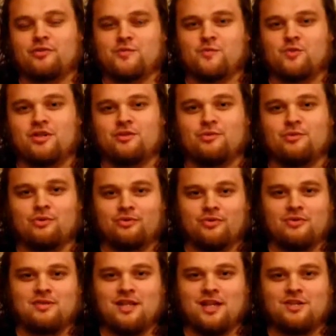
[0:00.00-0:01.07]
There's prequels,
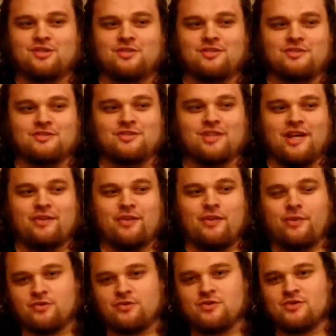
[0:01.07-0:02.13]
there's legends, and then
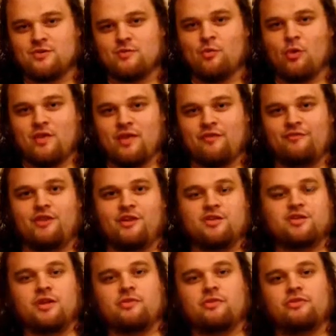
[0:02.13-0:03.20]
there's 2 more that
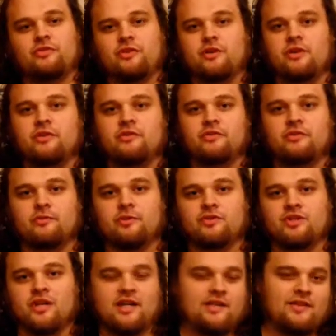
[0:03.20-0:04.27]
finish out the series,
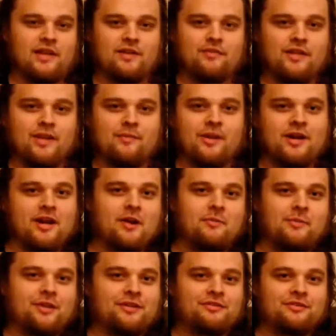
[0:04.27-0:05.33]
which I can't think of the name right now,
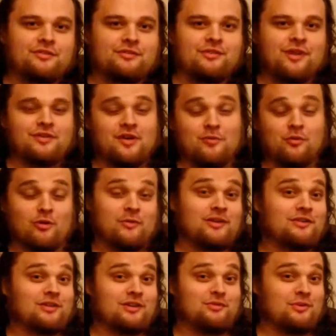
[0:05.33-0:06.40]
but that's not
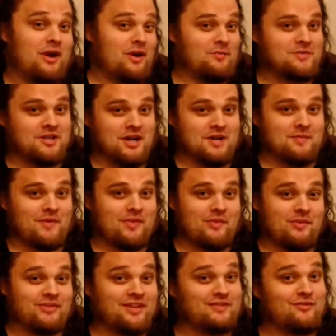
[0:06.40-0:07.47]
important because we're not going to be talking about them
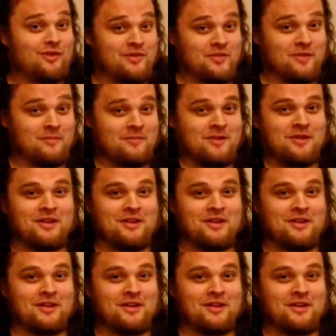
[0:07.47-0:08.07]
because I haven't read them.